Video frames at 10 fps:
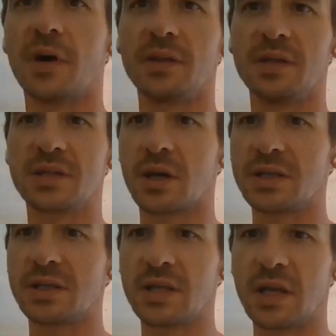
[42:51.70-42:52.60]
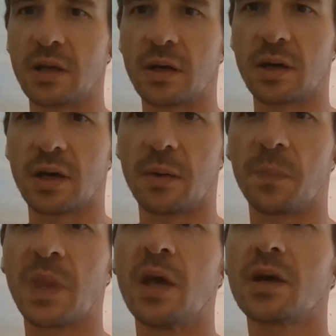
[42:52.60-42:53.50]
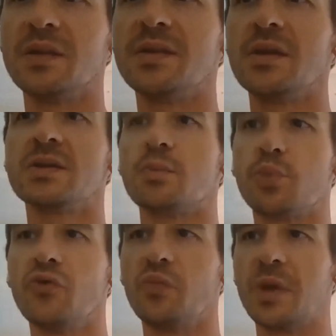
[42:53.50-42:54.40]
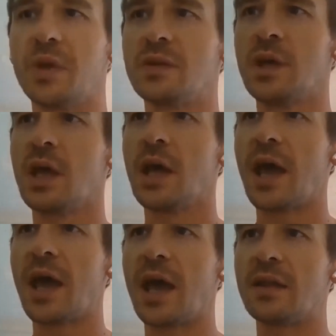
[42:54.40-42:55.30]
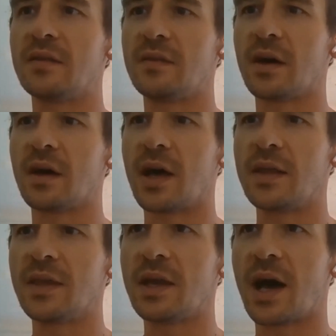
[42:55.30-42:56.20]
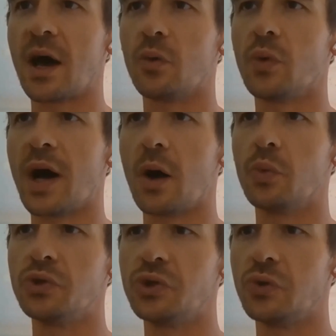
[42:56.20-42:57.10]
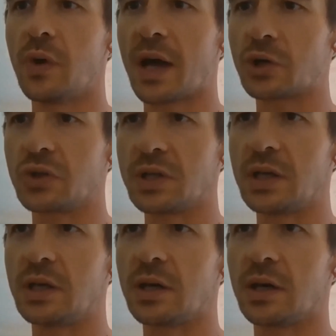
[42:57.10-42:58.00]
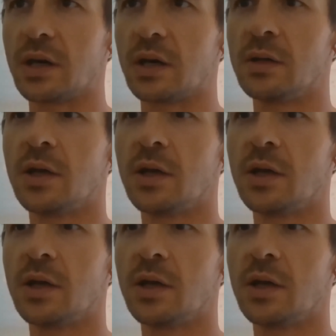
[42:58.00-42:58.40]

of discussing continuous improvement and then how would you actually